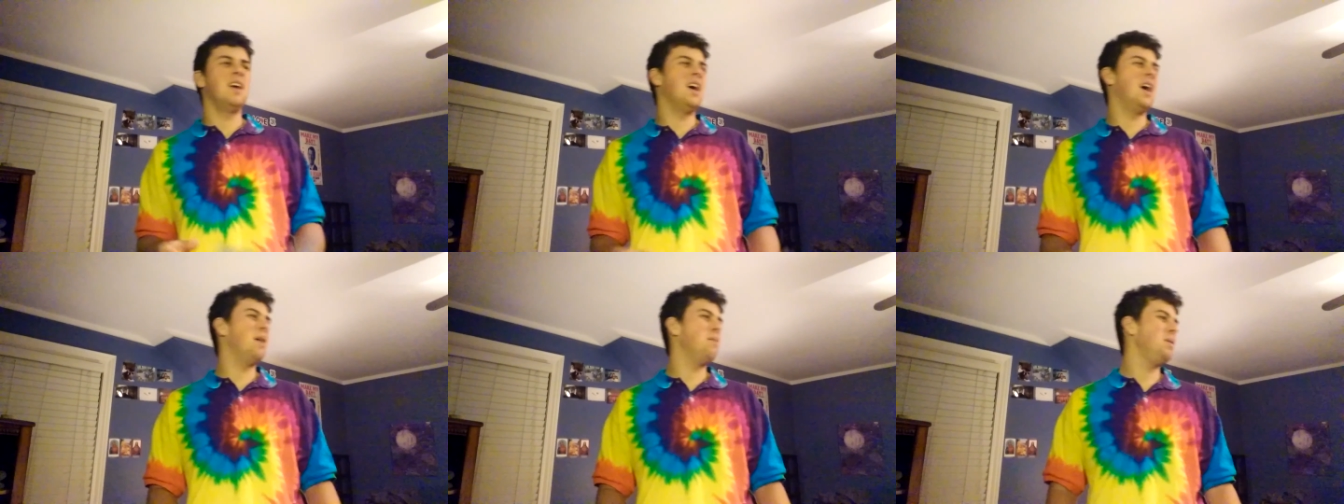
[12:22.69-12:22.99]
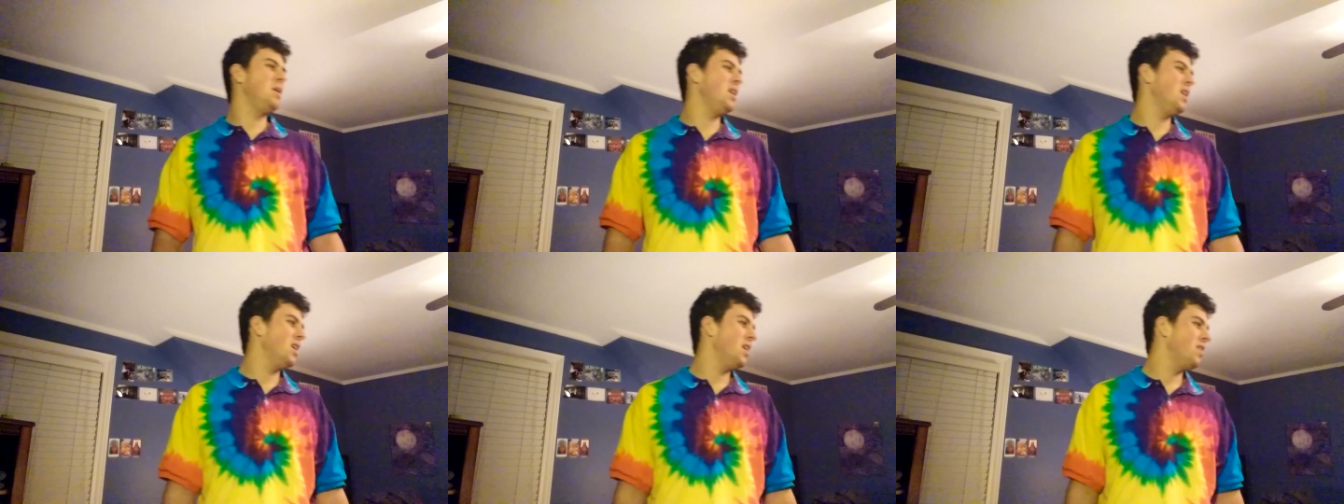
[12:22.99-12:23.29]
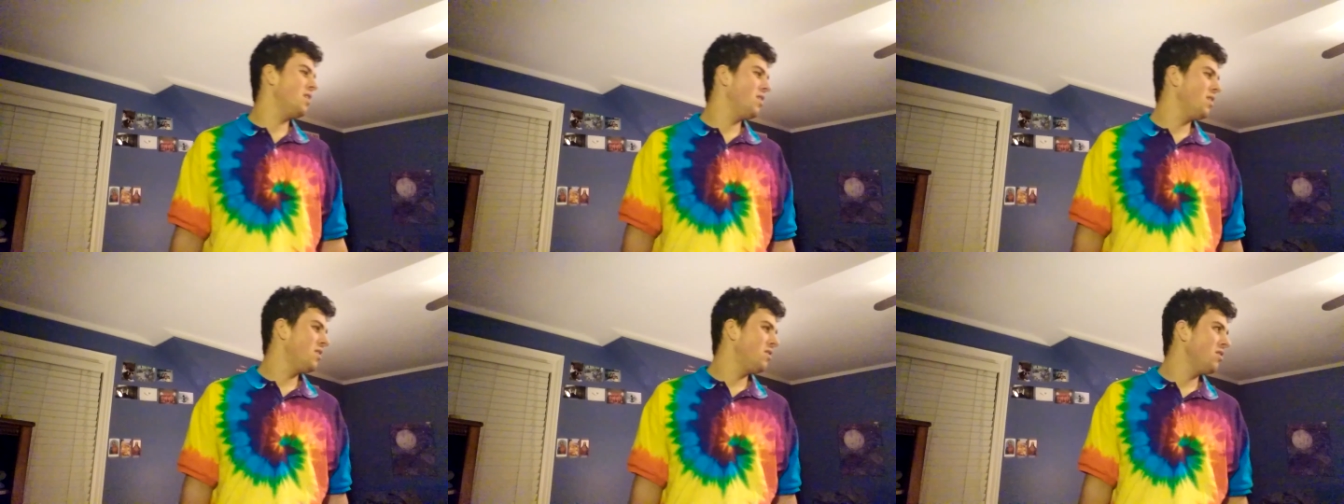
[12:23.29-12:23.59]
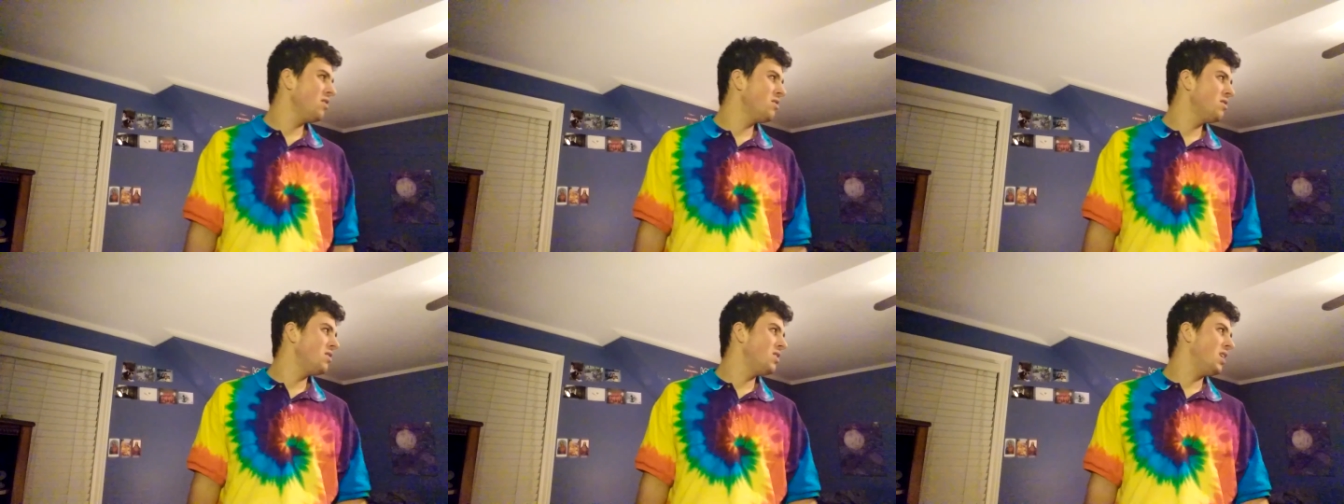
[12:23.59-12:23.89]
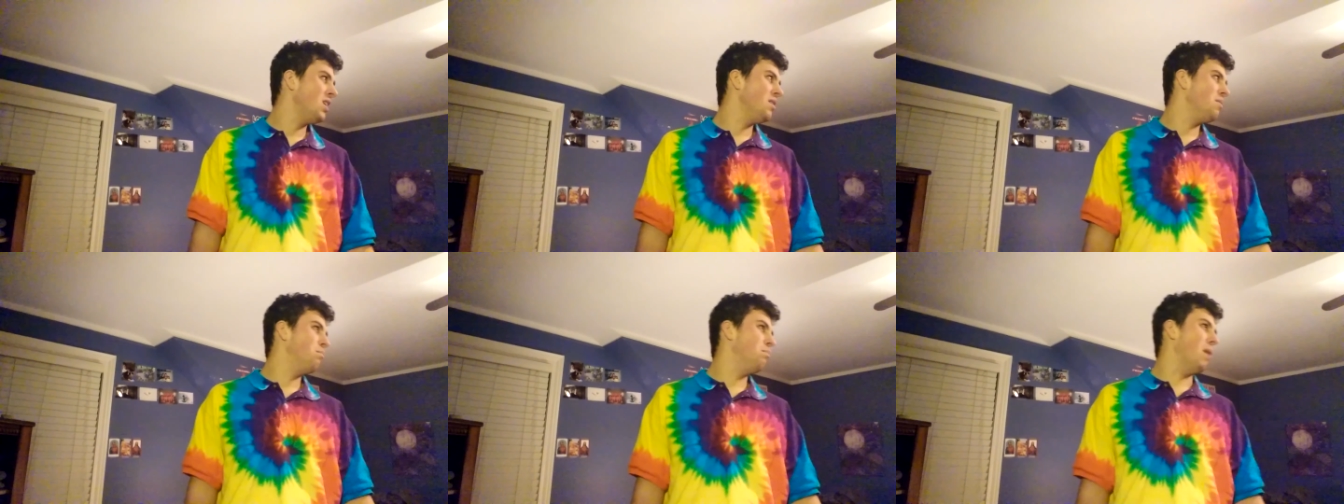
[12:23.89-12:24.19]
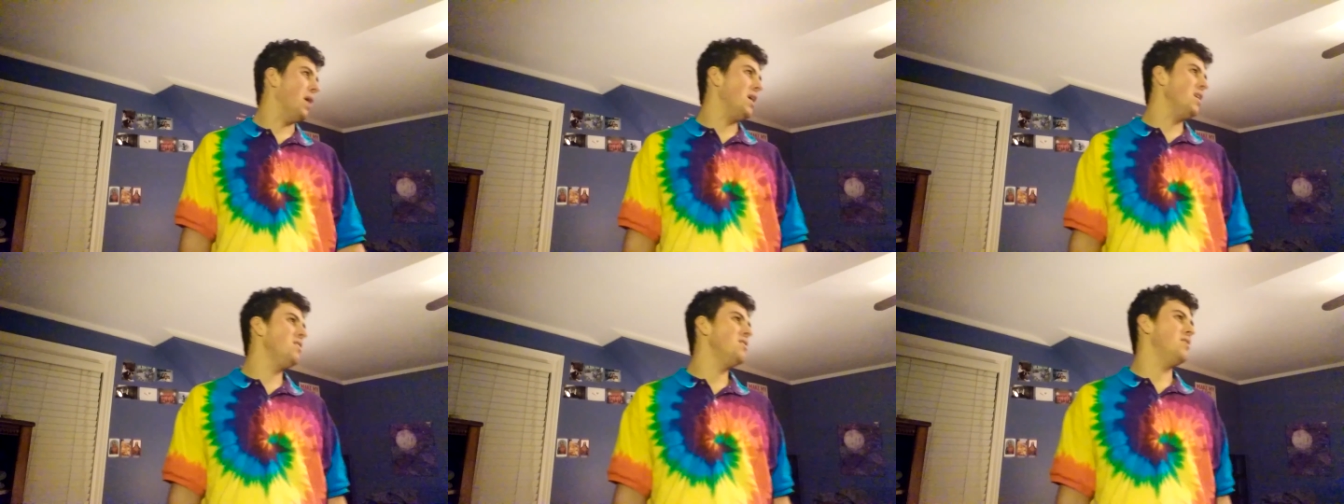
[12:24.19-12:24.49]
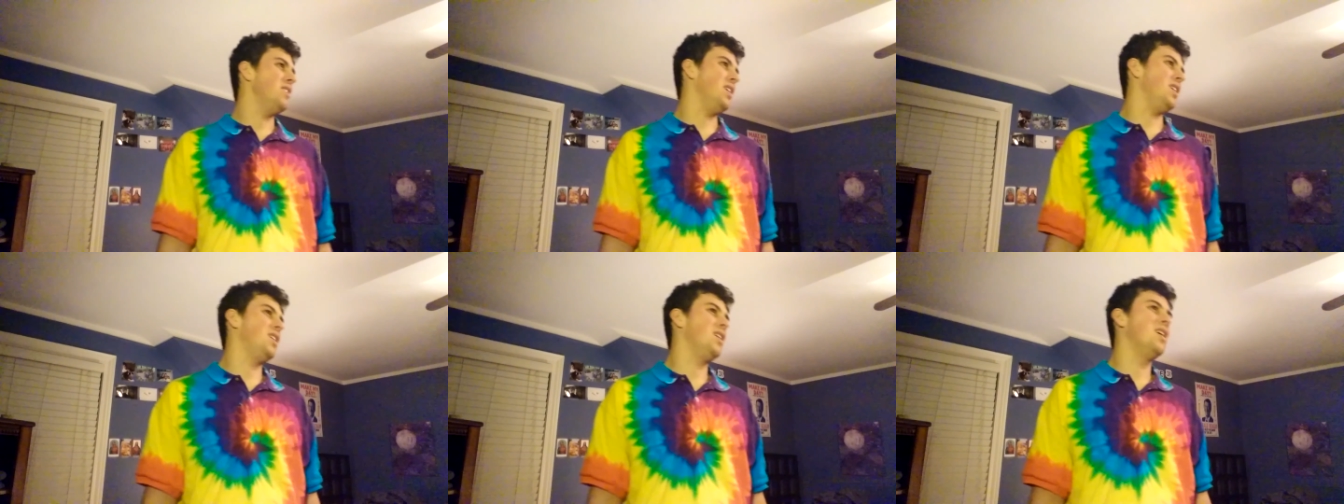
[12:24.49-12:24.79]
I mean, it's, it's just
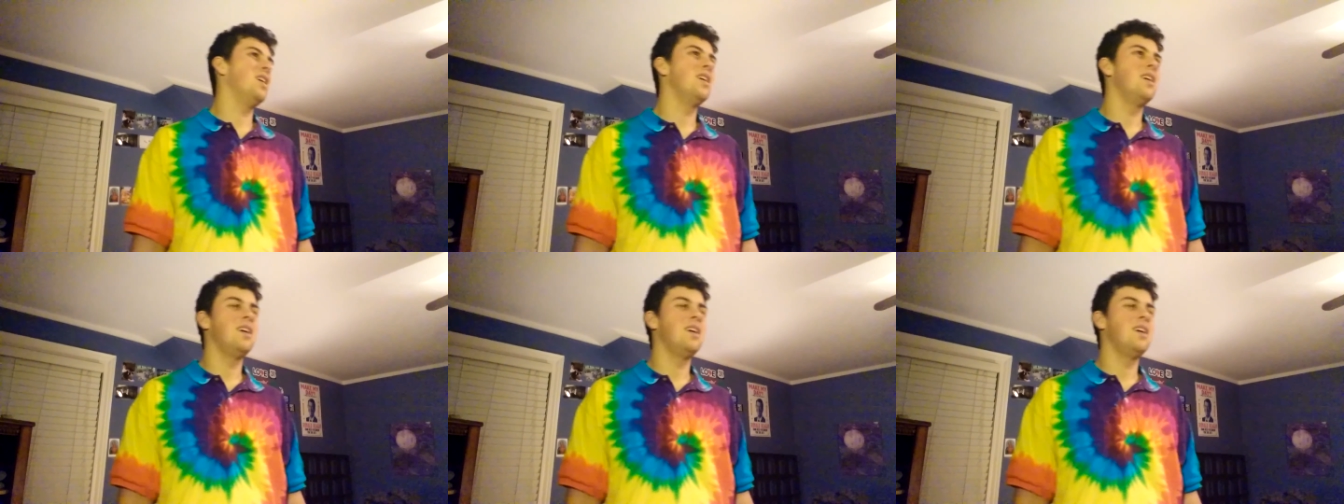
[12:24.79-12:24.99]
basic.